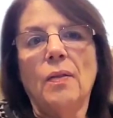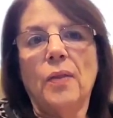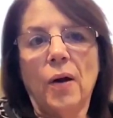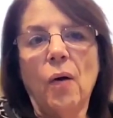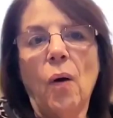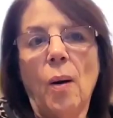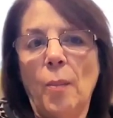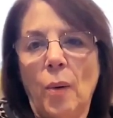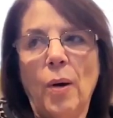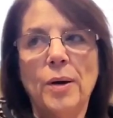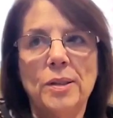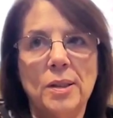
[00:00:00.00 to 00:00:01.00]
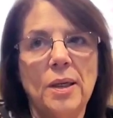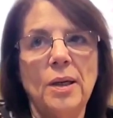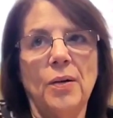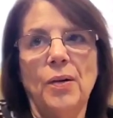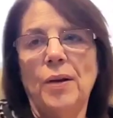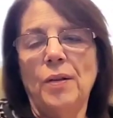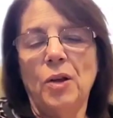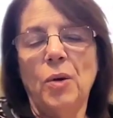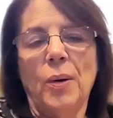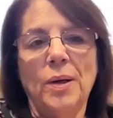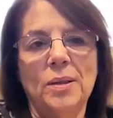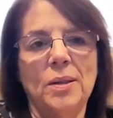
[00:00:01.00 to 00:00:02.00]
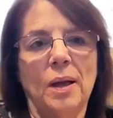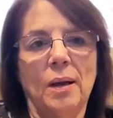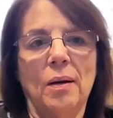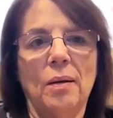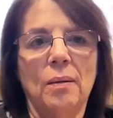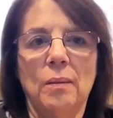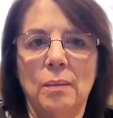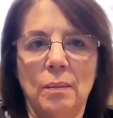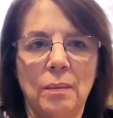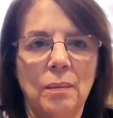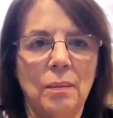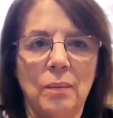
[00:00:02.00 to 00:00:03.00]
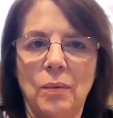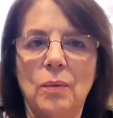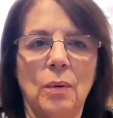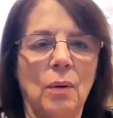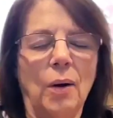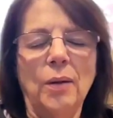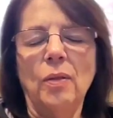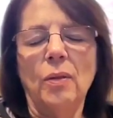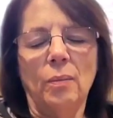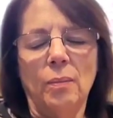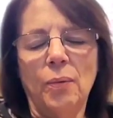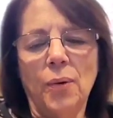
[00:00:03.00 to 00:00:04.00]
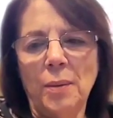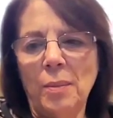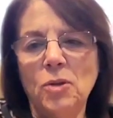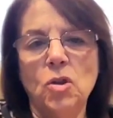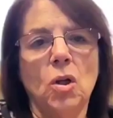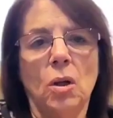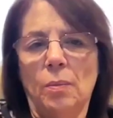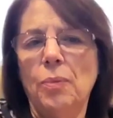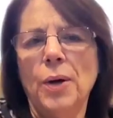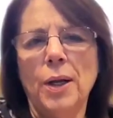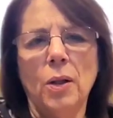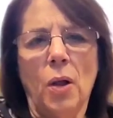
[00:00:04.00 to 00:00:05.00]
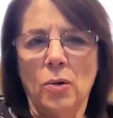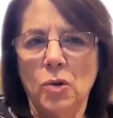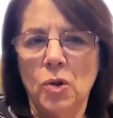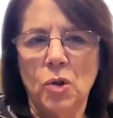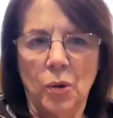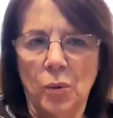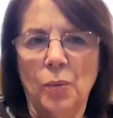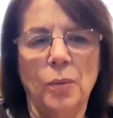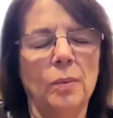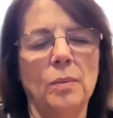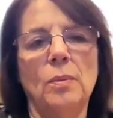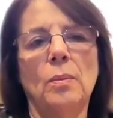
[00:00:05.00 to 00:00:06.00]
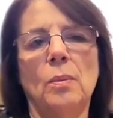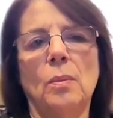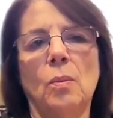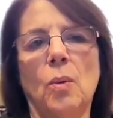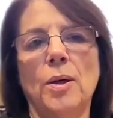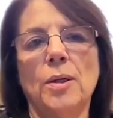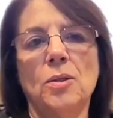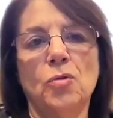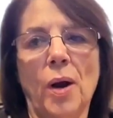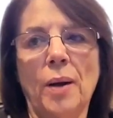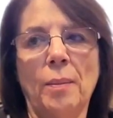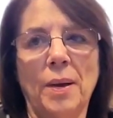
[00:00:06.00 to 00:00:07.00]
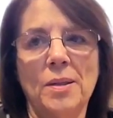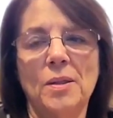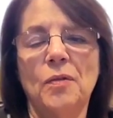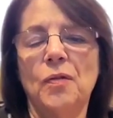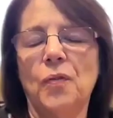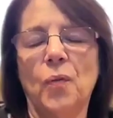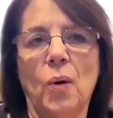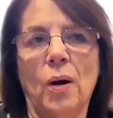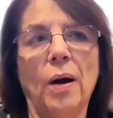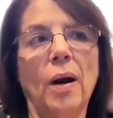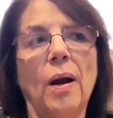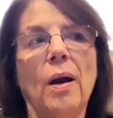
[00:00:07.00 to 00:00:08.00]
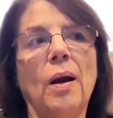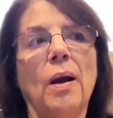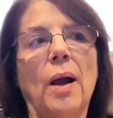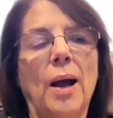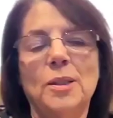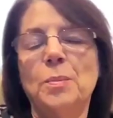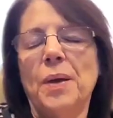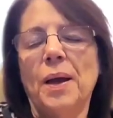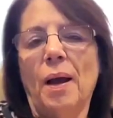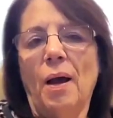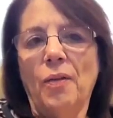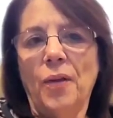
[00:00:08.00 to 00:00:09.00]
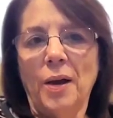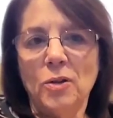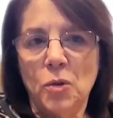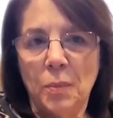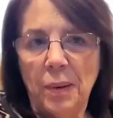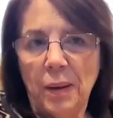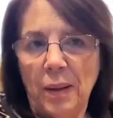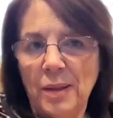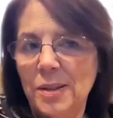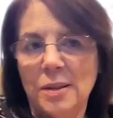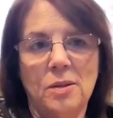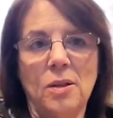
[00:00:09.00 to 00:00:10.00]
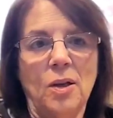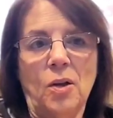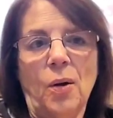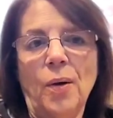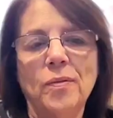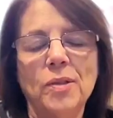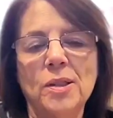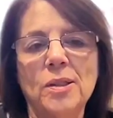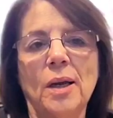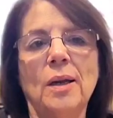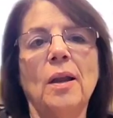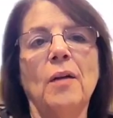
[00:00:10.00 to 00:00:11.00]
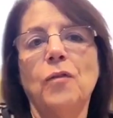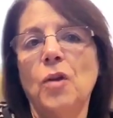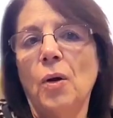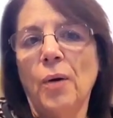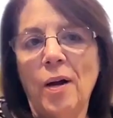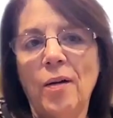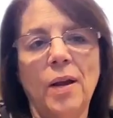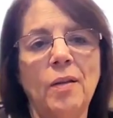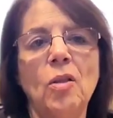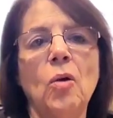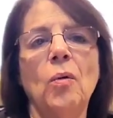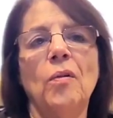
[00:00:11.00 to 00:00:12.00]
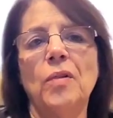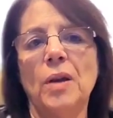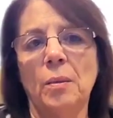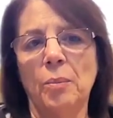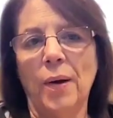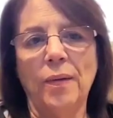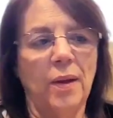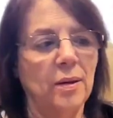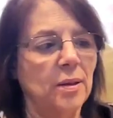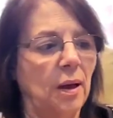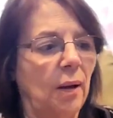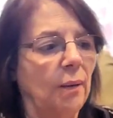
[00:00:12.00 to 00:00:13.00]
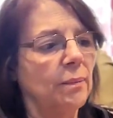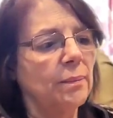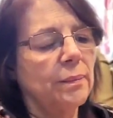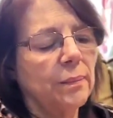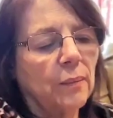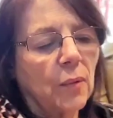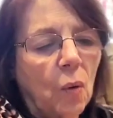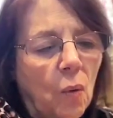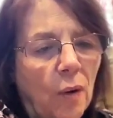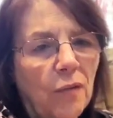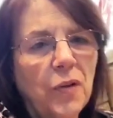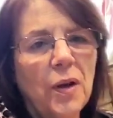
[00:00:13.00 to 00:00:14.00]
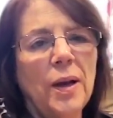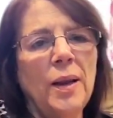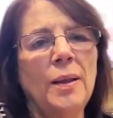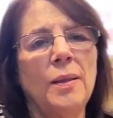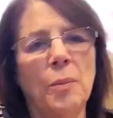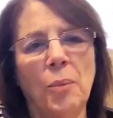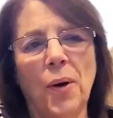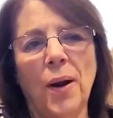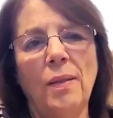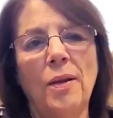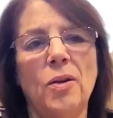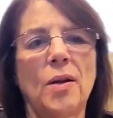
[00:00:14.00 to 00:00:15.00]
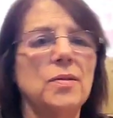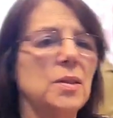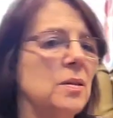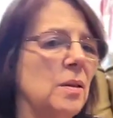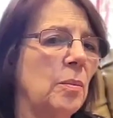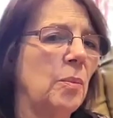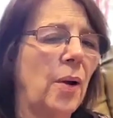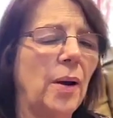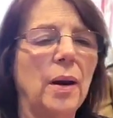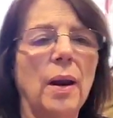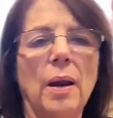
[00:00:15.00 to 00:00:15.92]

There are bars here in the US that are pretty close to what is recommended for as being a healthy extra B that you don't have to send if you don't have in lieu of eating bread that day. Or if you eat the bread, then you have to send the bread.